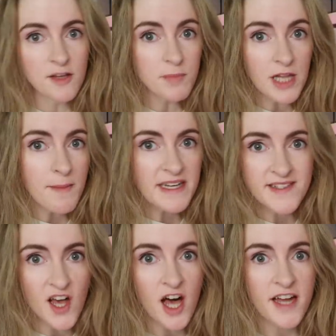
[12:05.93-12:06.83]
The
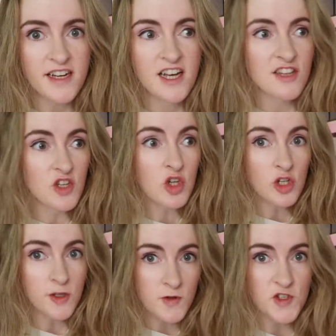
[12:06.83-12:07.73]
plumbing's on, the
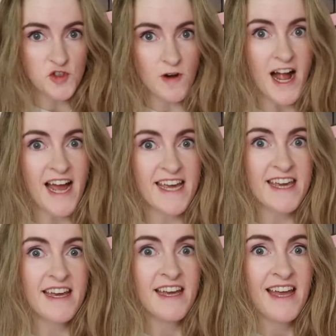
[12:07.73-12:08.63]
glue's
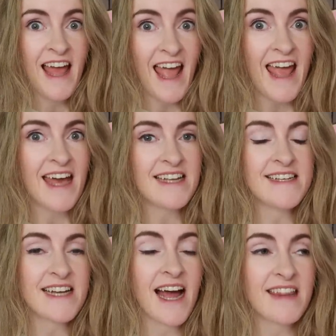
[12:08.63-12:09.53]
dry,
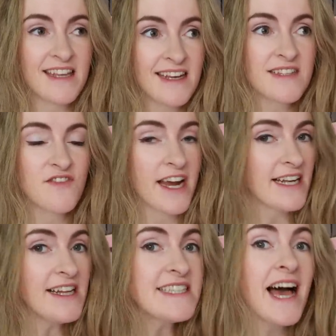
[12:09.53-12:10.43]
and I think it's
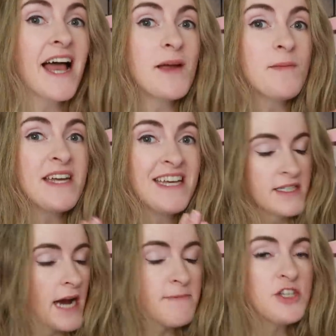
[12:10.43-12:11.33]
finally time.
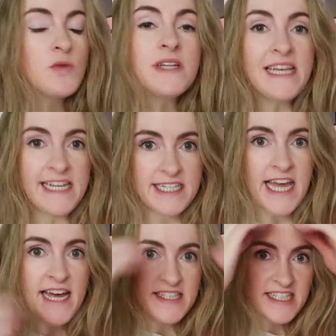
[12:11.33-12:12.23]
Time to do a leak
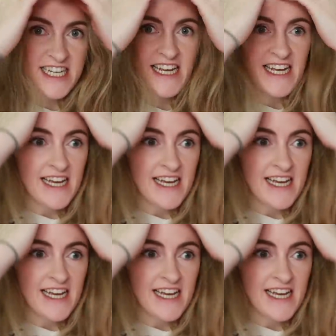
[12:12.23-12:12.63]
test.